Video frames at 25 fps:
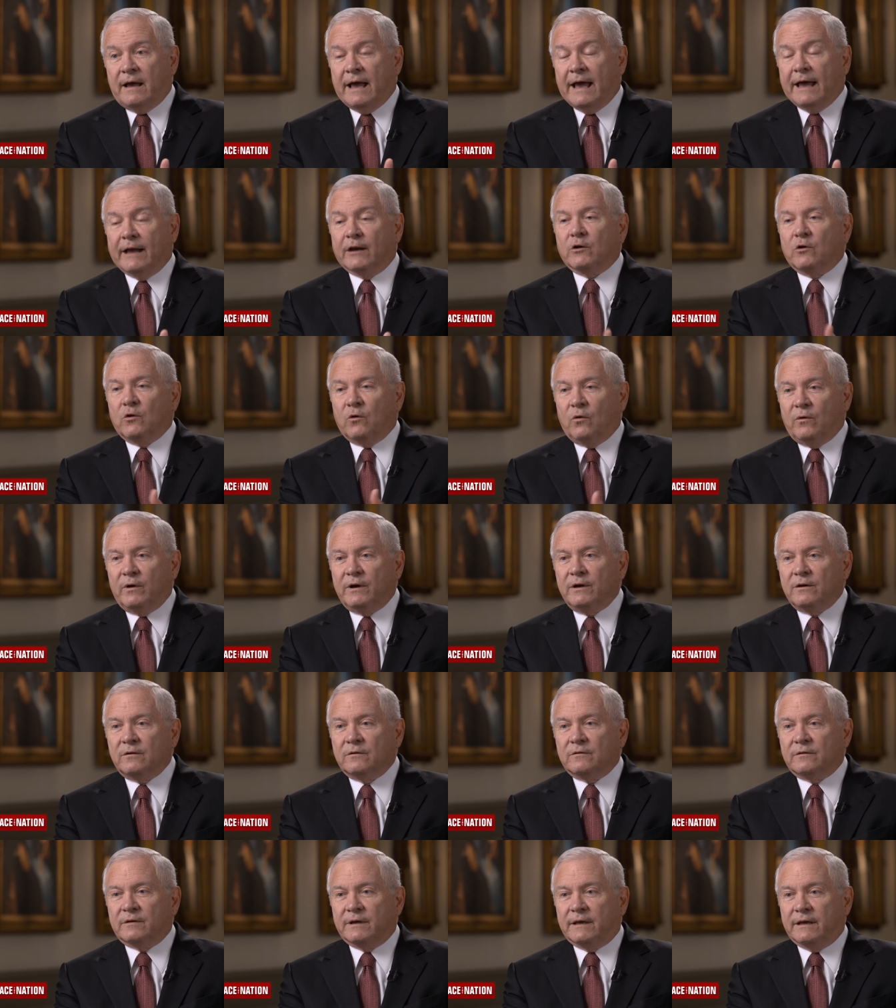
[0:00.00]
And
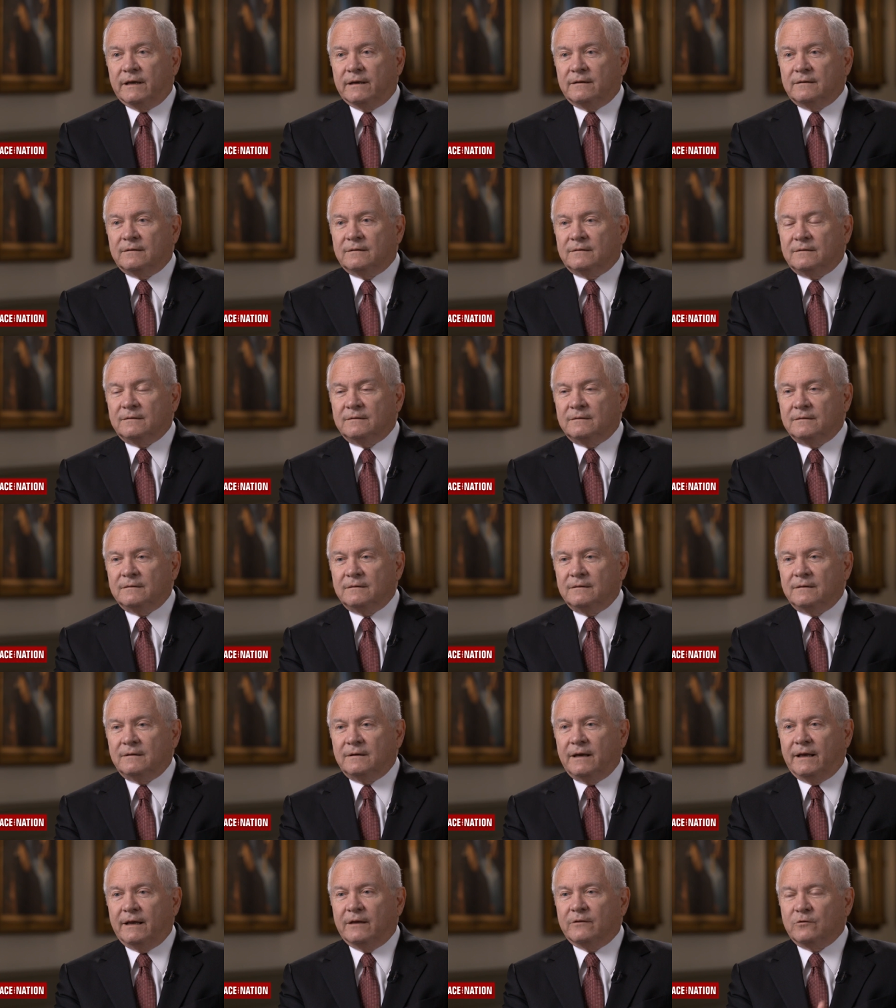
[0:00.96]
loyalty
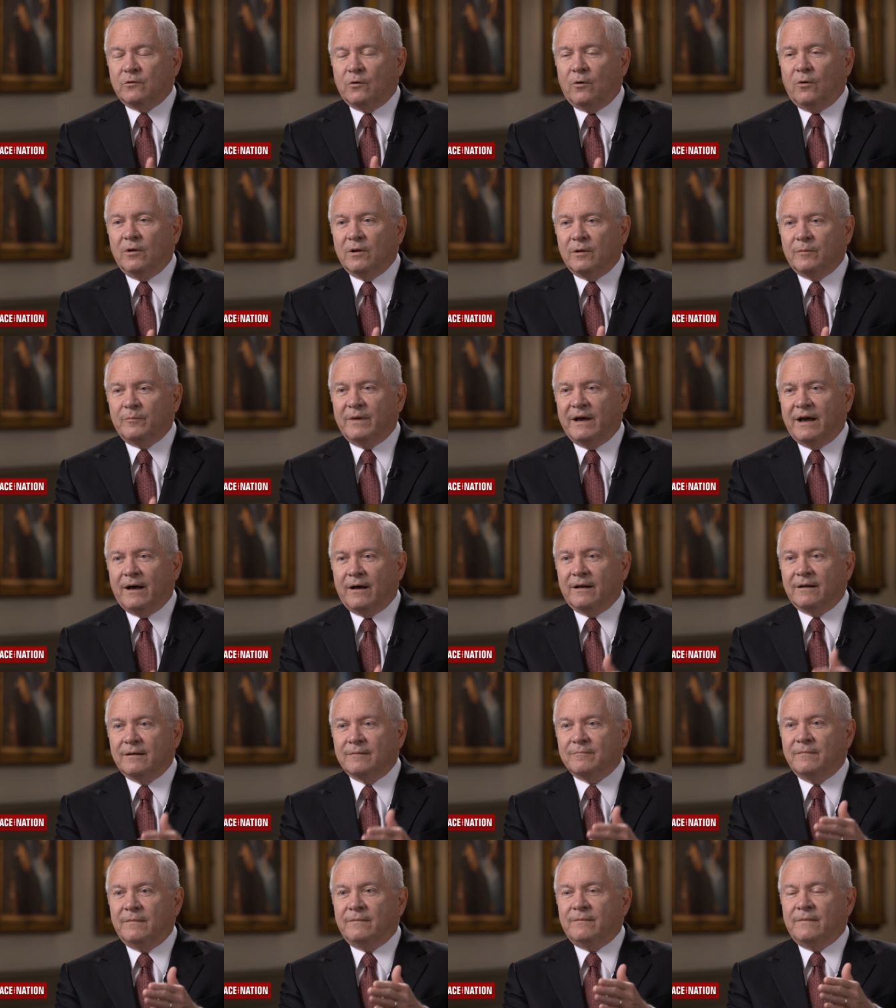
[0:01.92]
is all
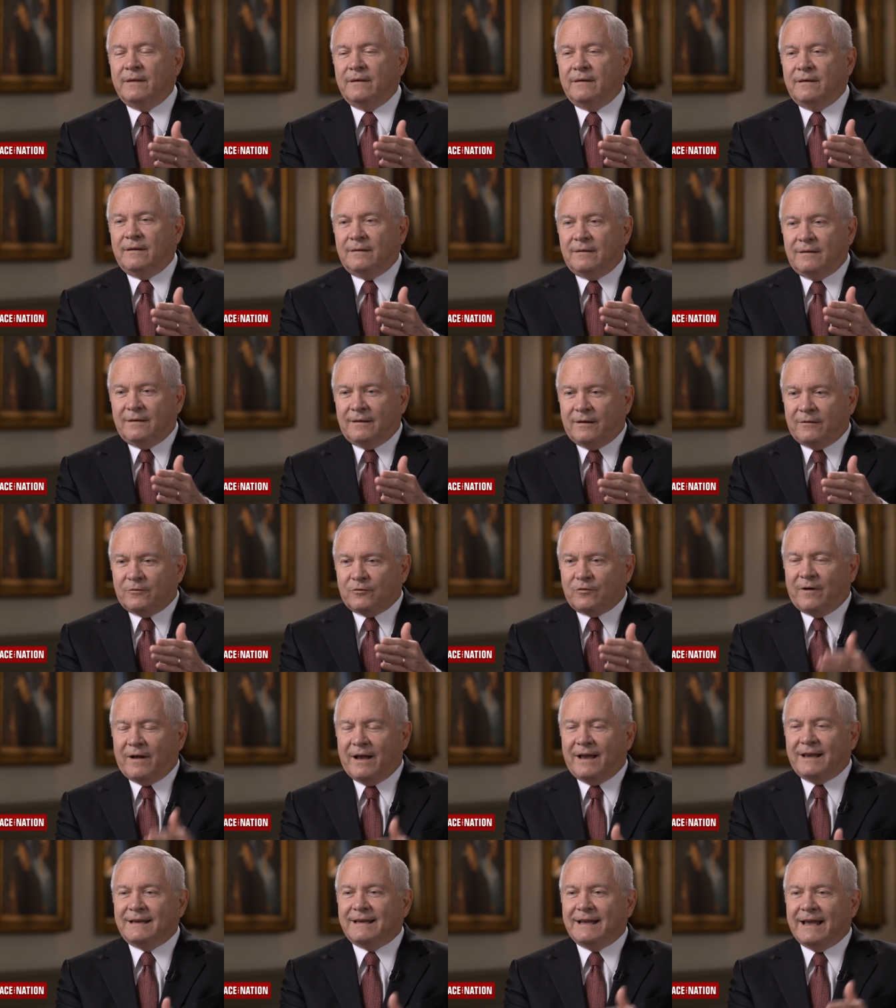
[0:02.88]
about
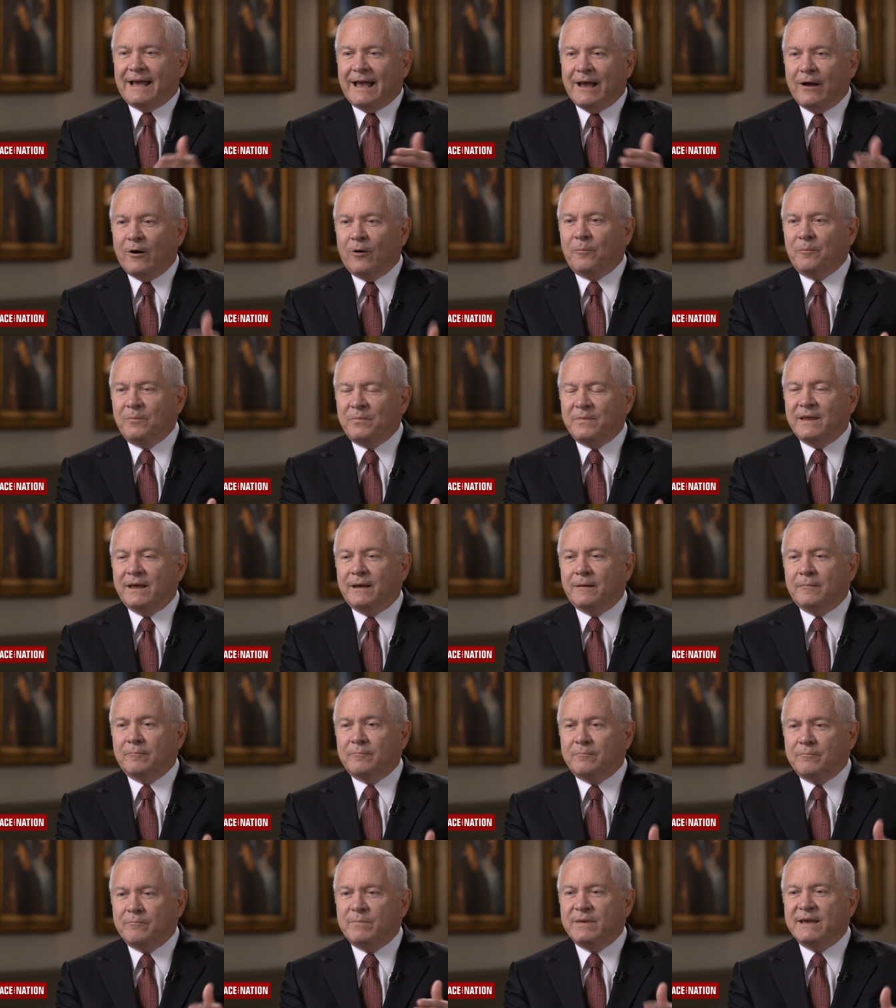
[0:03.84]
trying to help
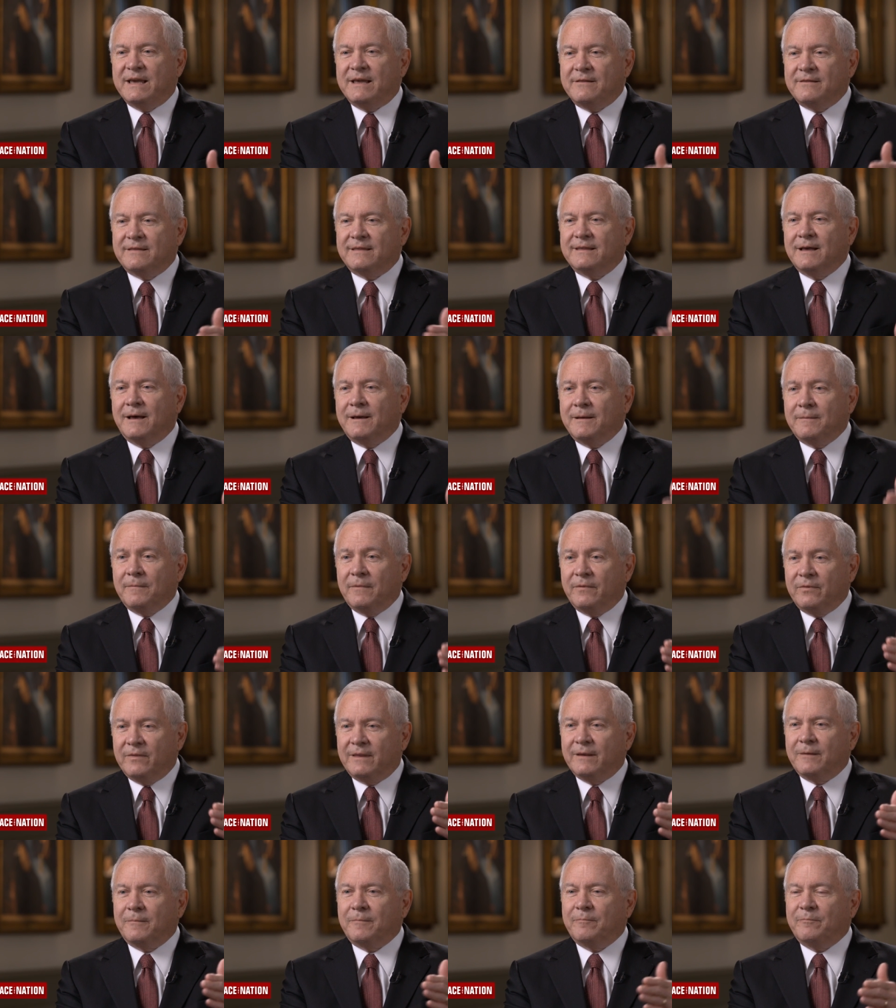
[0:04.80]
them be them,
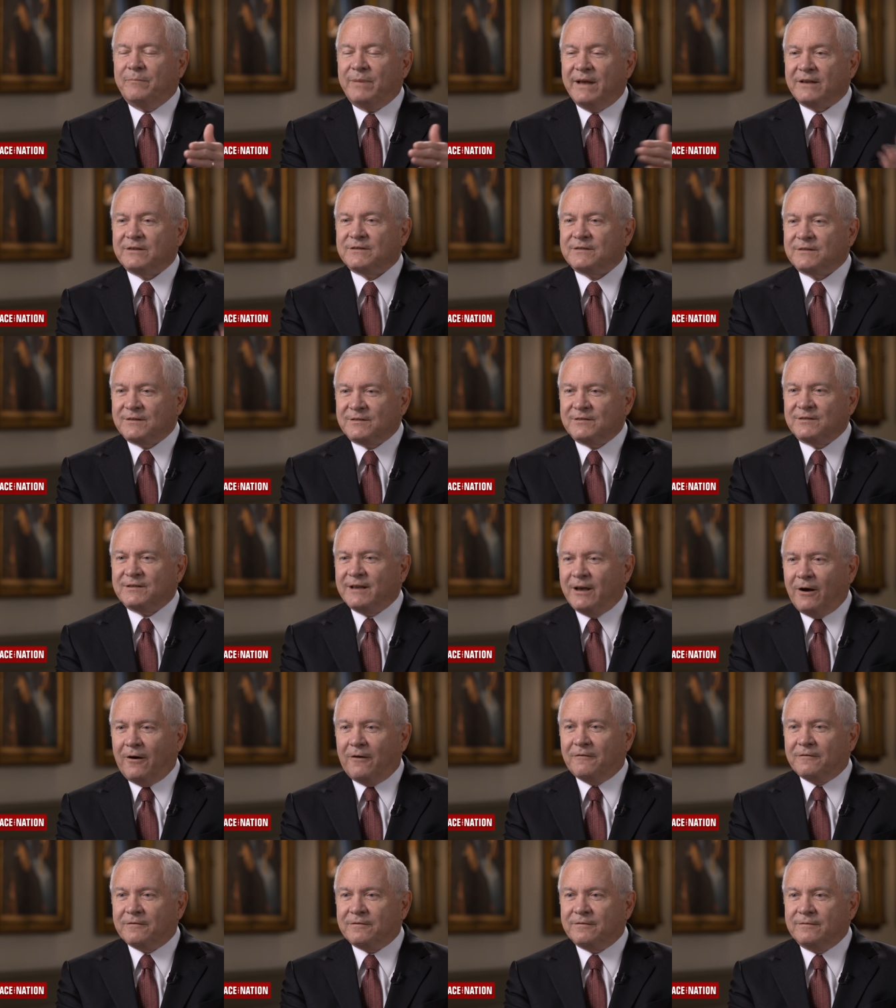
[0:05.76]
their best
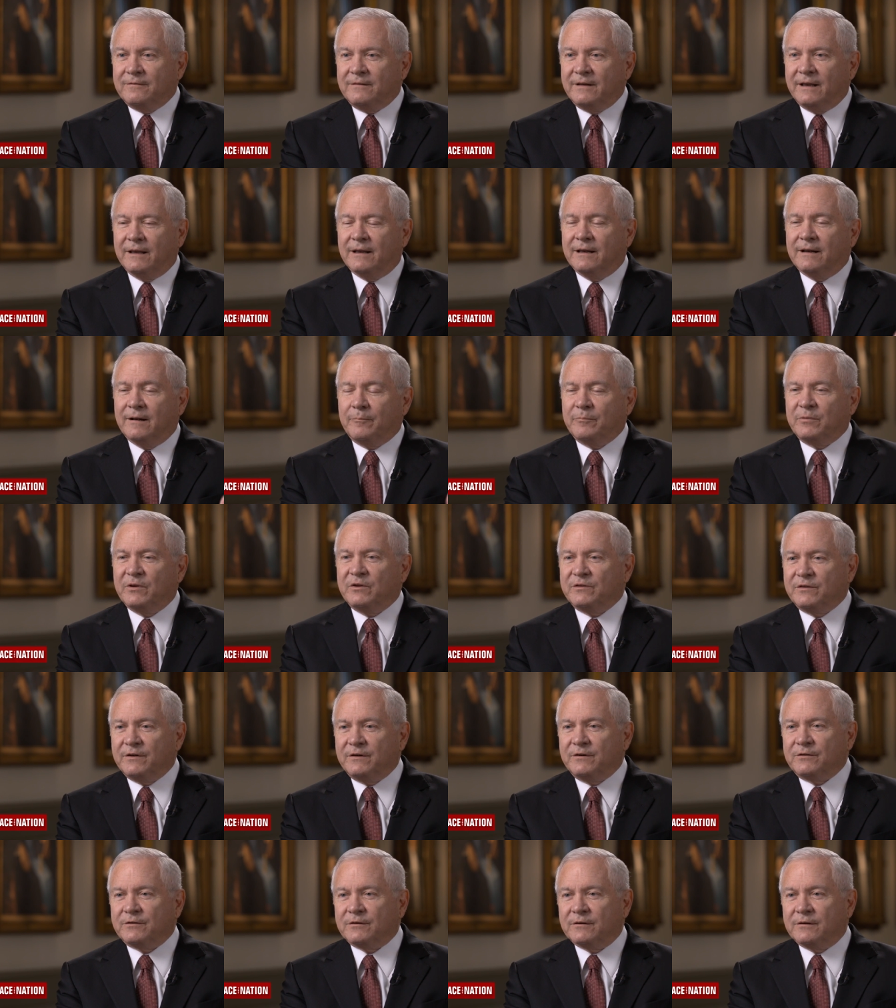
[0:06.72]
self in a
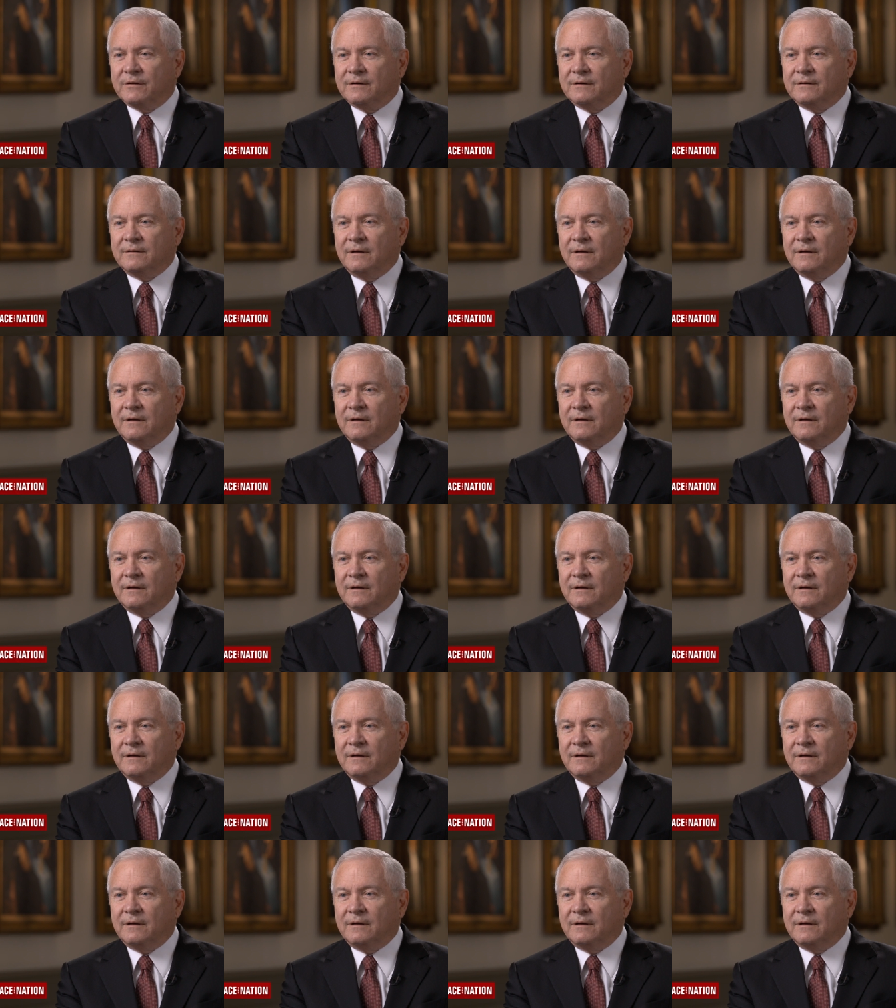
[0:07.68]
position.